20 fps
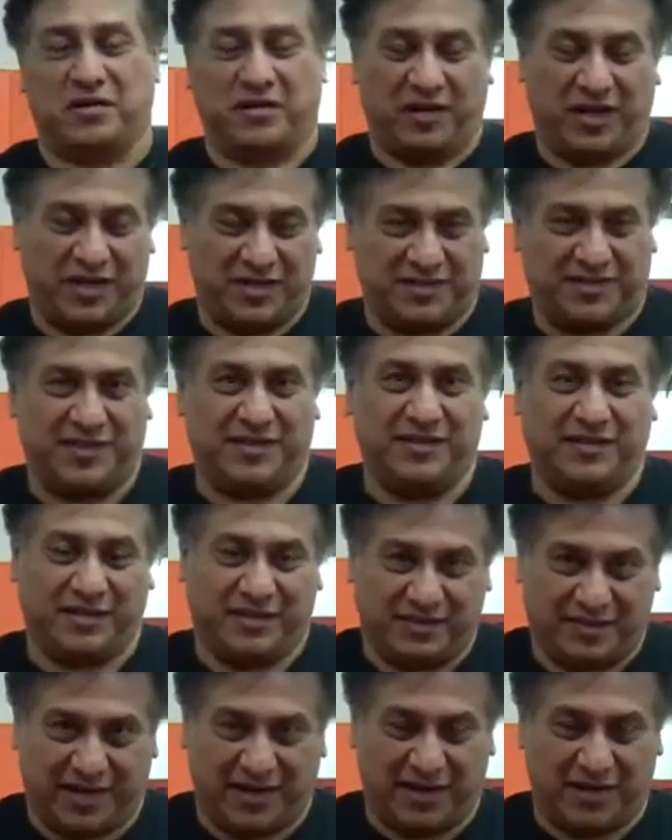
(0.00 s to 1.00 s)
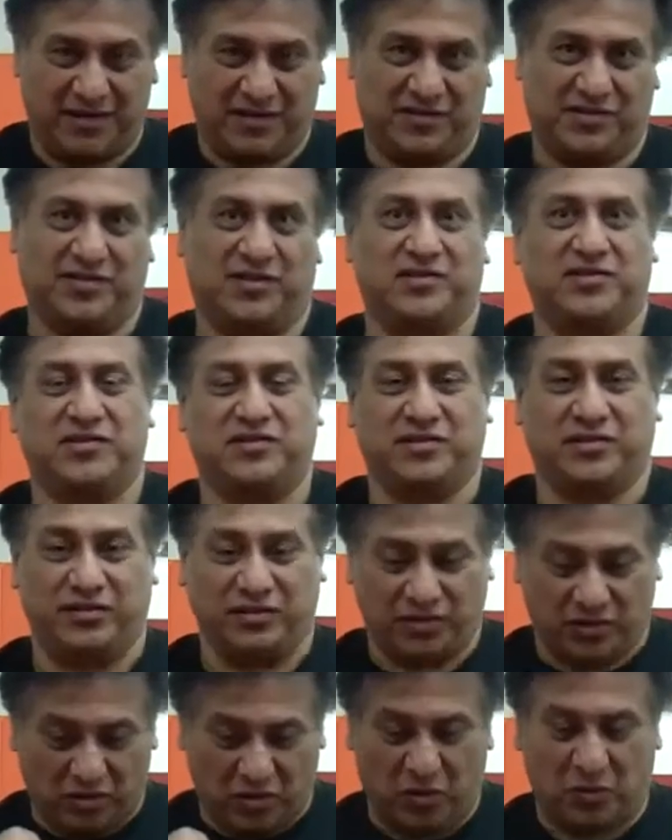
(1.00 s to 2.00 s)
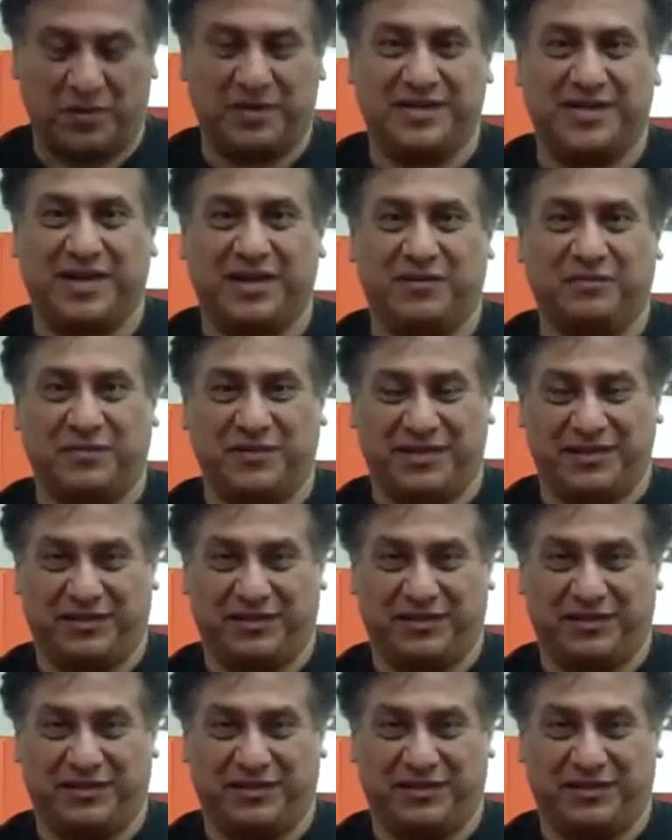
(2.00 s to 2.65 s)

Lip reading: your hands tend to get tired, you start lowering down.